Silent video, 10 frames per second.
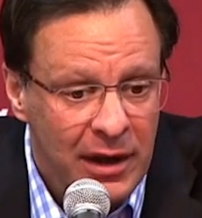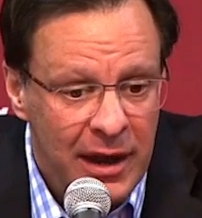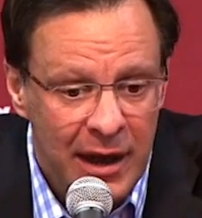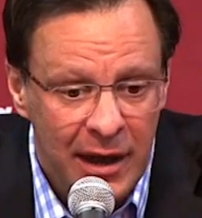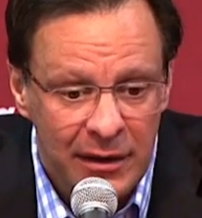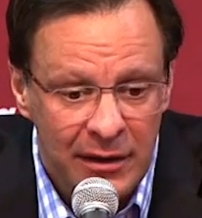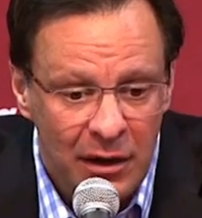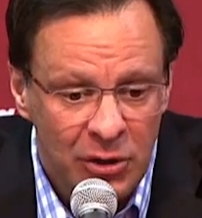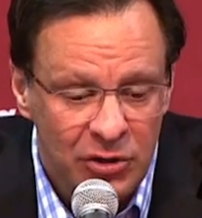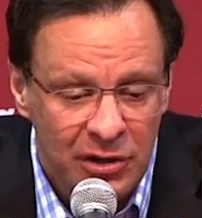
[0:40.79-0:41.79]

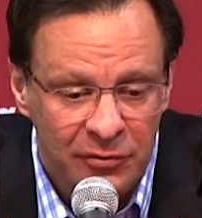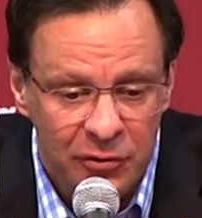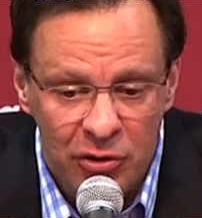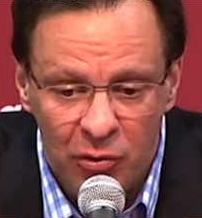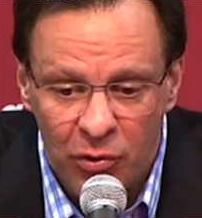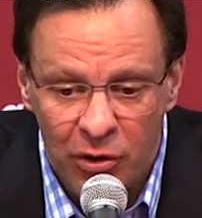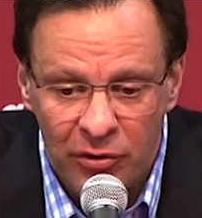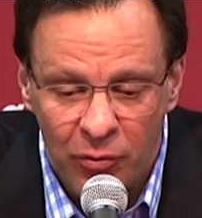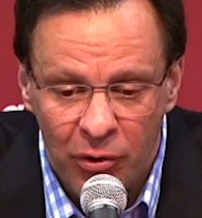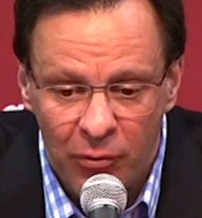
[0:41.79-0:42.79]
And we took a few that
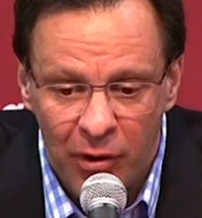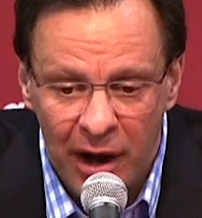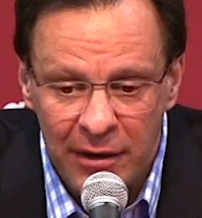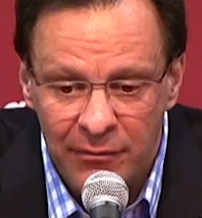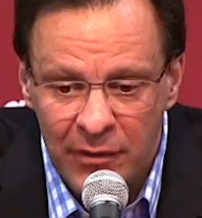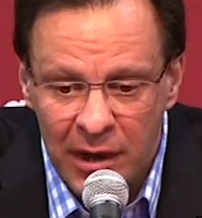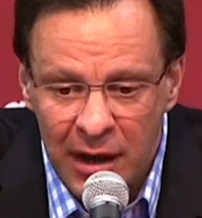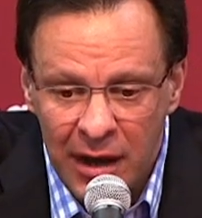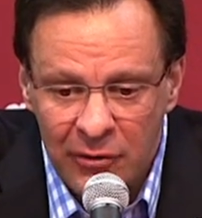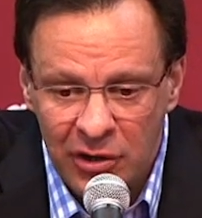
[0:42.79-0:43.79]
weren't right.
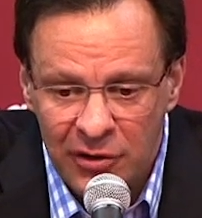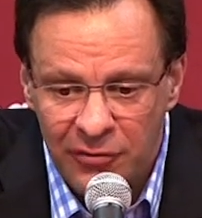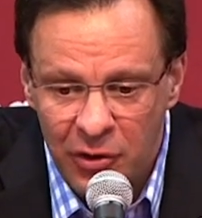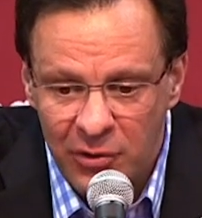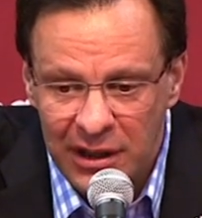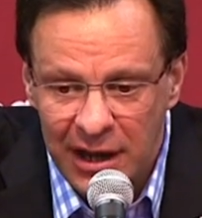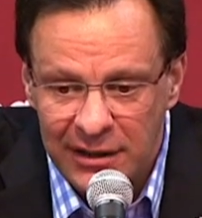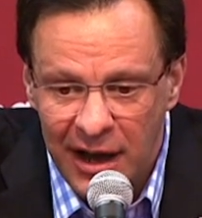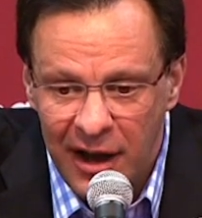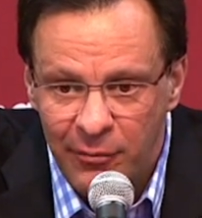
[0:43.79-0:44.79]
We took a few we'd like
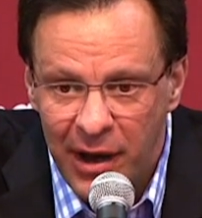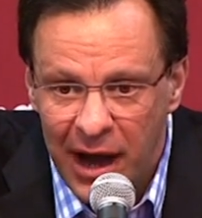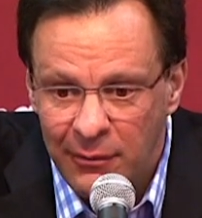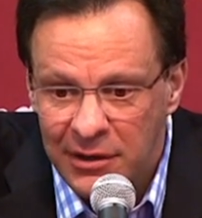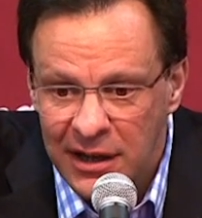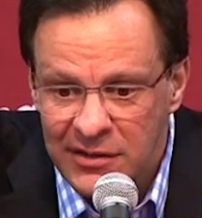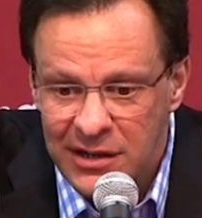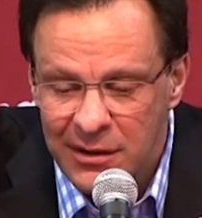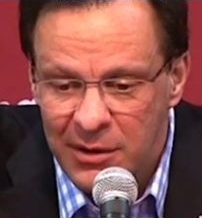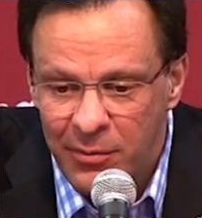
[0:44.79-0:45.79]
to have back, but that's
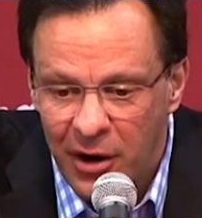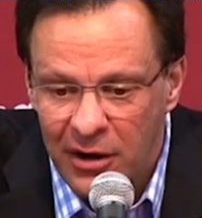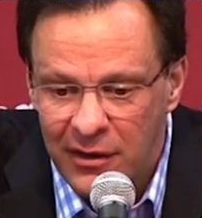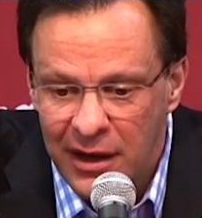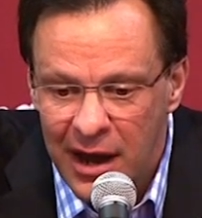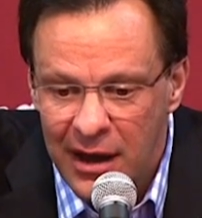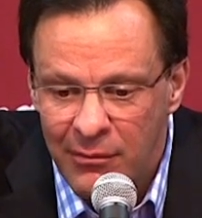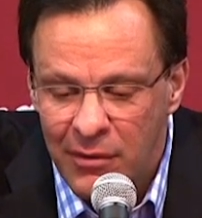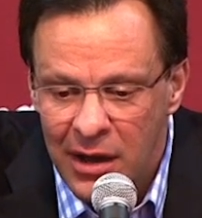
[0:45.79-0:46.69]
going to be part of the game.